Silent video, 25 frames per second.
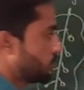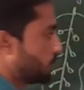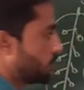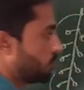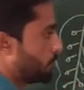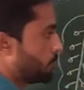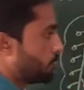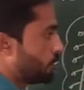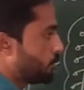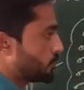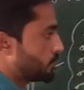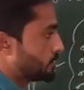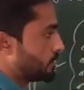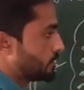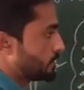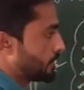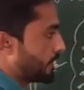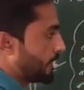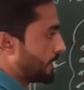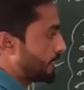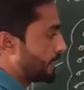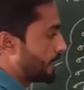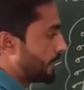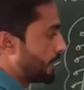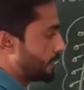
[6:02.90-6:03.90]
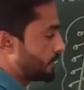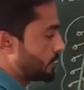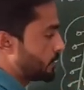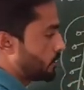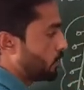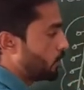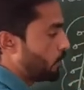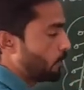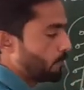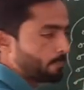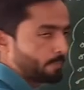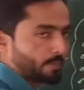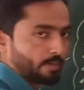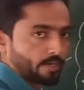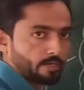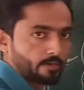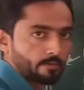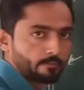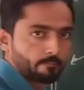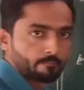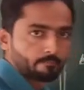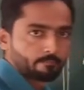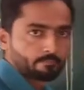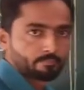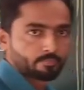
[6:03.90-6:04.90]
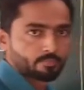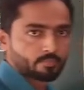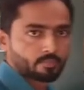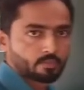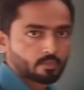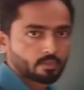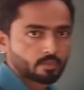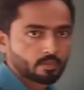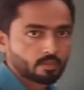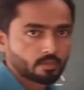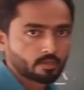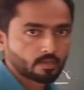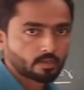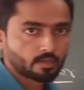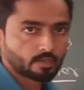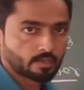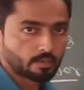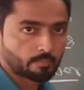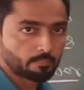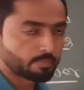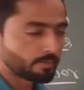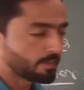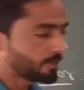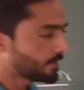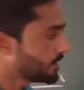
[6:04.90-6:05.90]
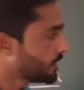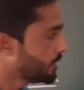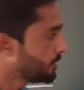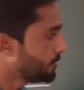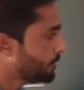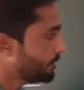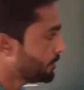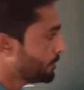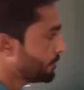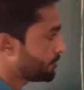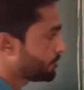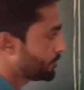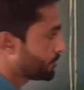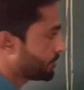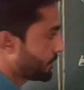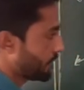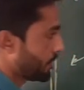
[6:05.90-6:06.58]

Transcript: So both the sides get open completely,